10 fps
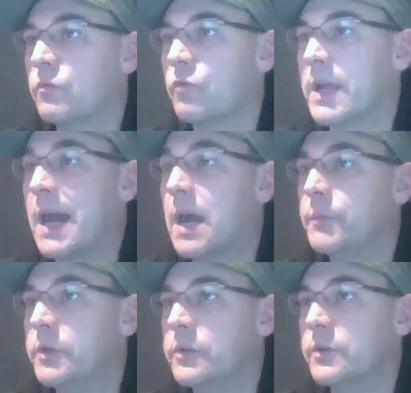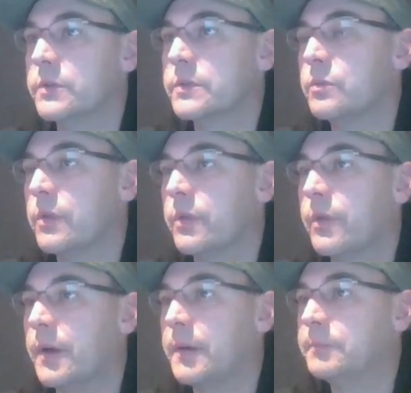rearm your units
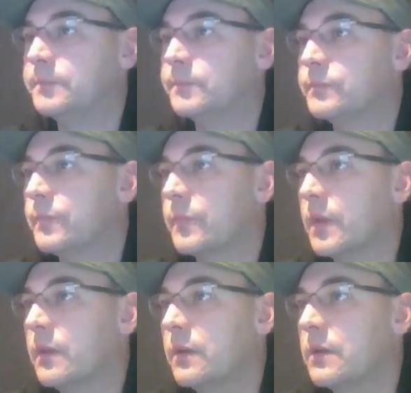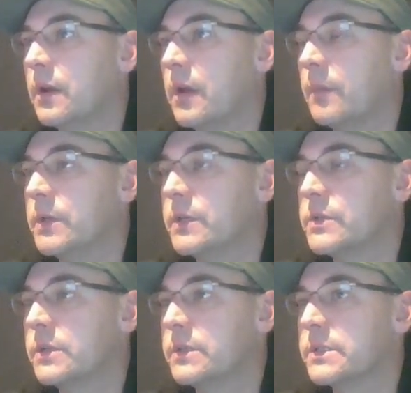with
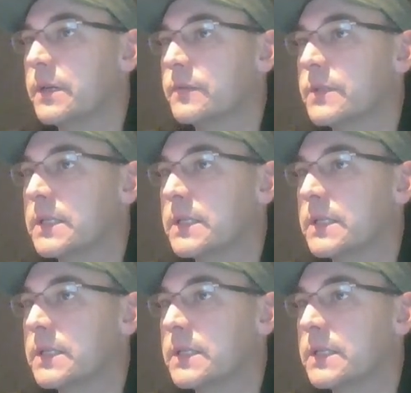ammunition and stuff. So